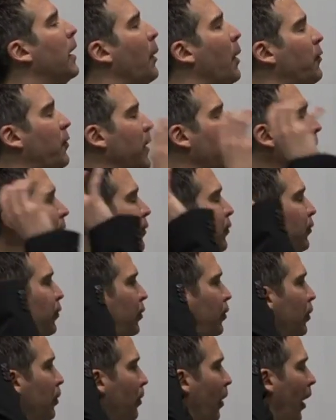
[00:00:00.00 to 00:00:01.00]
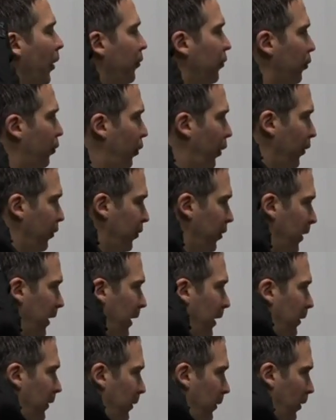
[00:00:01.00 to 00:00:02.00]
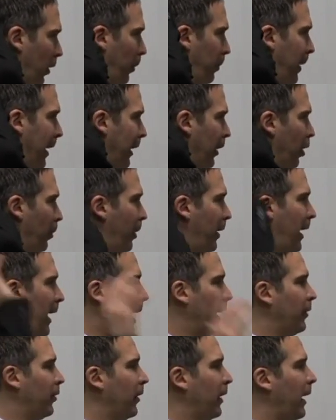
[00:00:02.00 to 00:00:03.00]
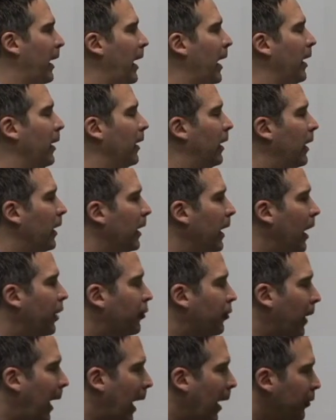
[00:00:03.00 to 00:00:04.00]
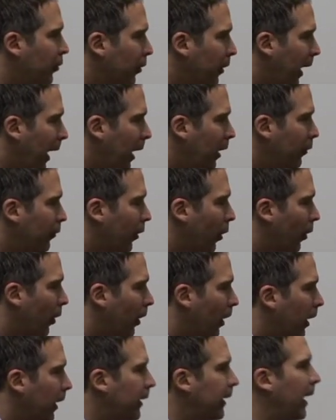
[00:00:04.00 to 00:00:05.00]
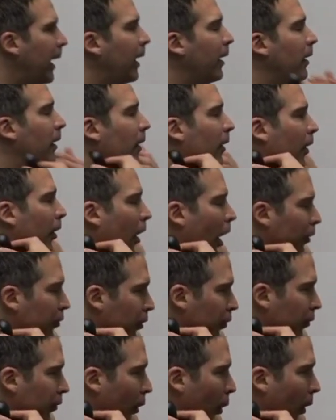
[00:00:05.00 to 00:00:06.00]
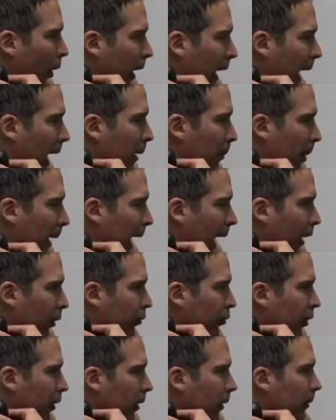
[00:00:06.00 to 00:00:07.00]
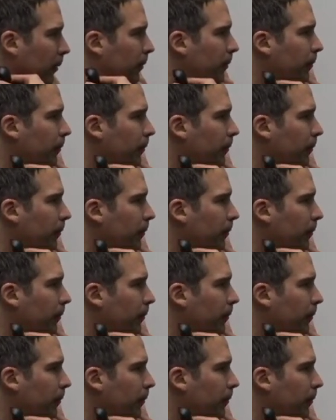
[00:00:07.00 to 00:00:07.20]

If you have too much cushioning or pillow behind your head, it drives your head forward and again causes forward head posture.